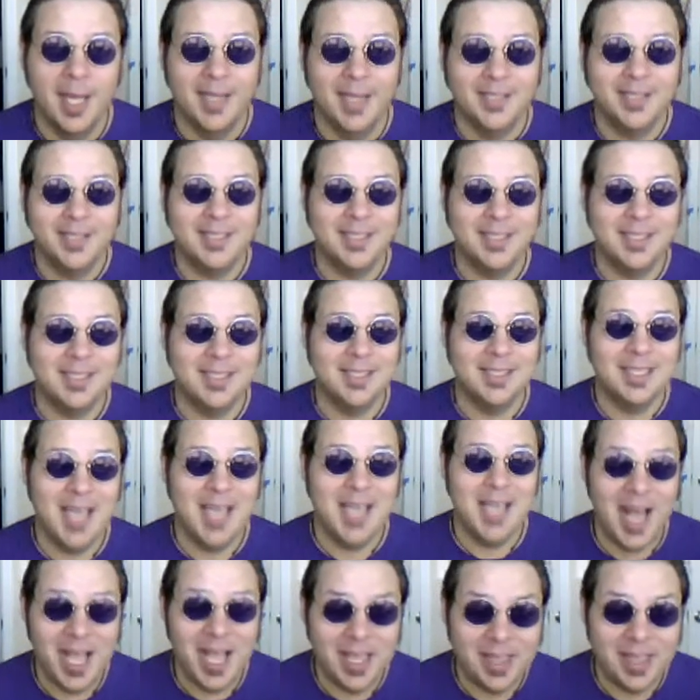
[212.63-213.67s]
just to
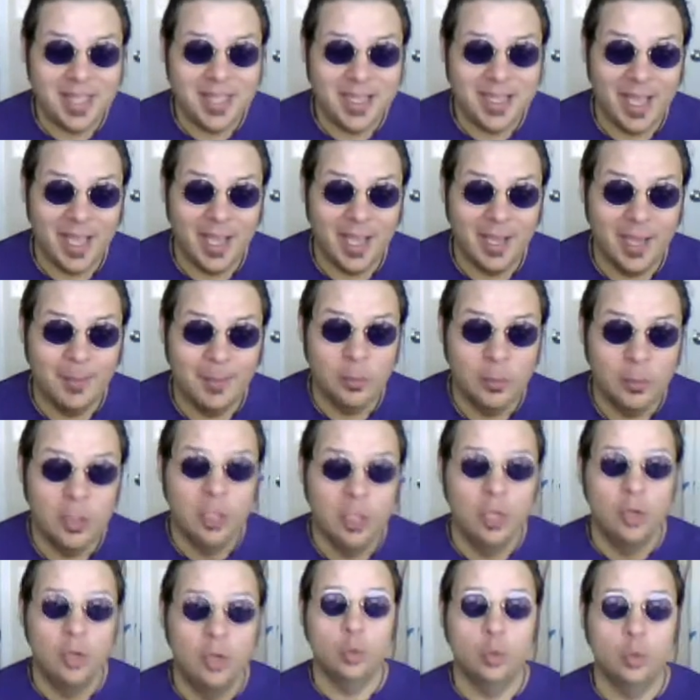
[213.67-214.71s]
tie the game,
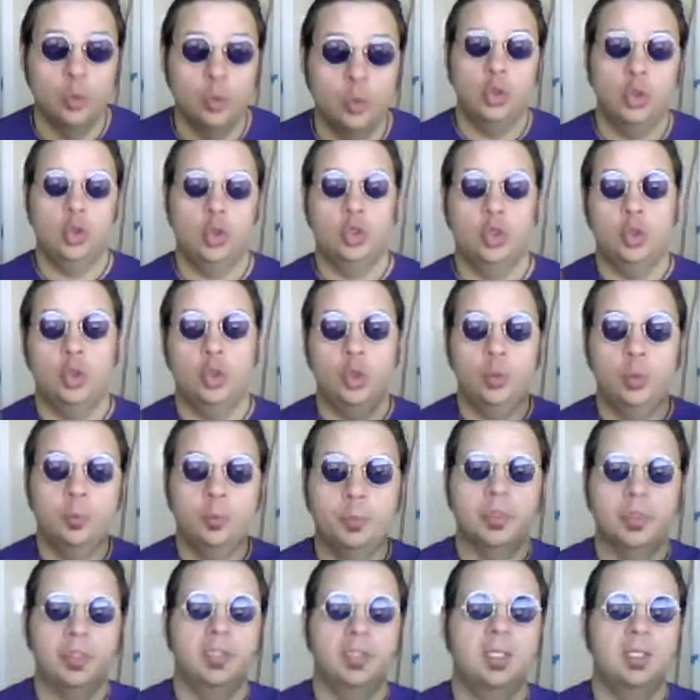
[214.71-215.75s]
was
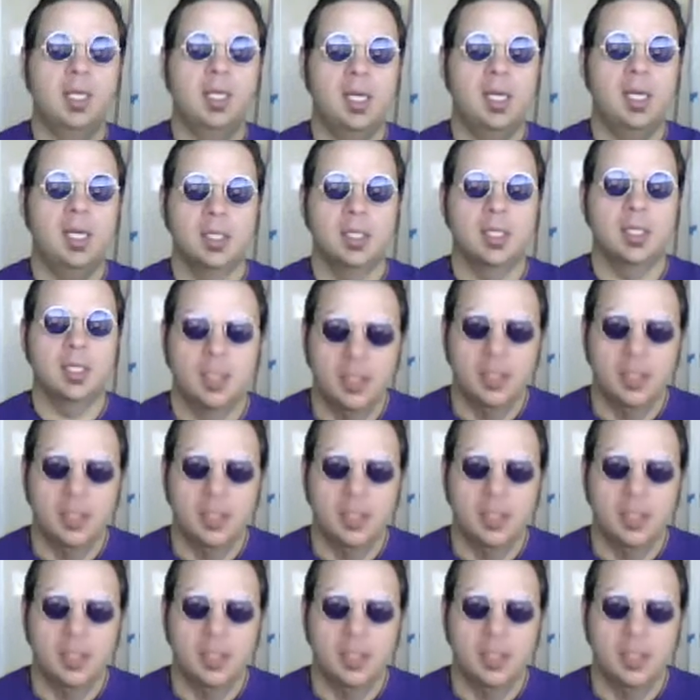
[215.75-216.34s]
super exciting.